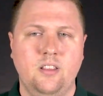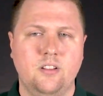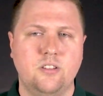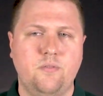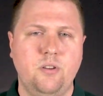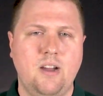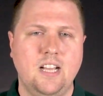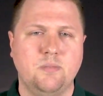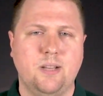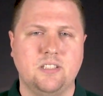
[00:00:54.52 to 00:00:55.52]
There's a few
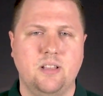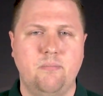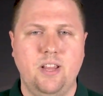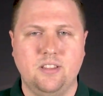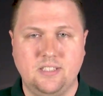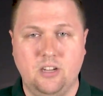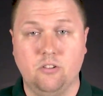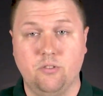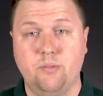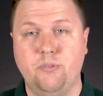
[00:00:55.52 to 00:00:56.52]
aspects that make this
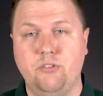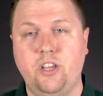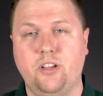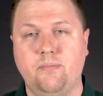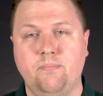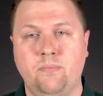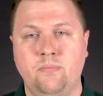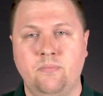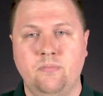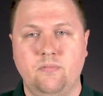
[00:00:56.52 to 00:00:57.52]
algorithm unique.
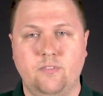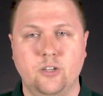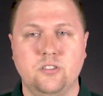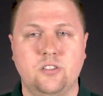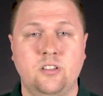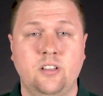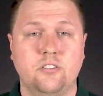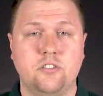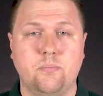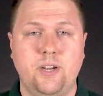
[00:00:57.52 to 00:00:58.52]
First,
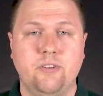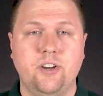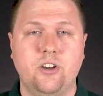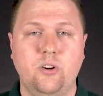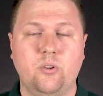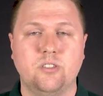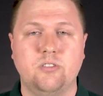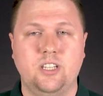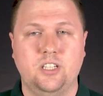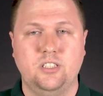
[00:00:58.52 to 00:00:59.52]
the superior noise
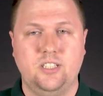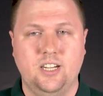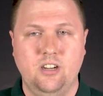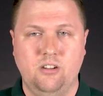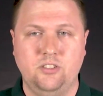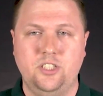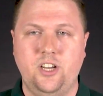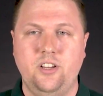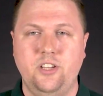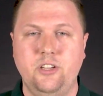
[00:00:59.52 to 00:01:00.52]
reduction
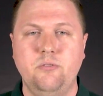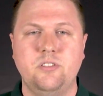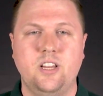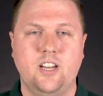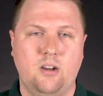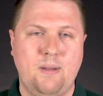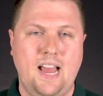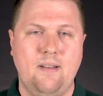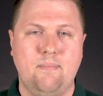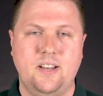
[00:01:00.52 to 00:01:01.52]
technology used in our
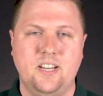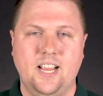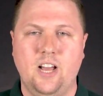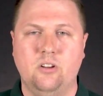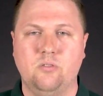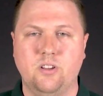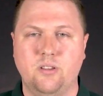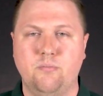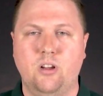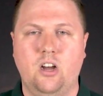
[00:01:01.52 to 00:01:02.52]
patent-pending
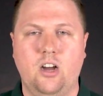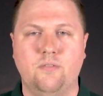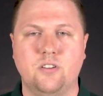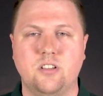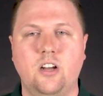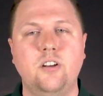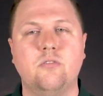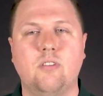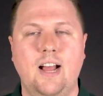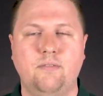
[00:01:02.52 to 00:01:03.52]
algorithm offers
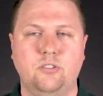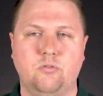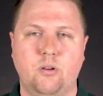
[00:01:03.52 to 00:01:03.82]
unrivaled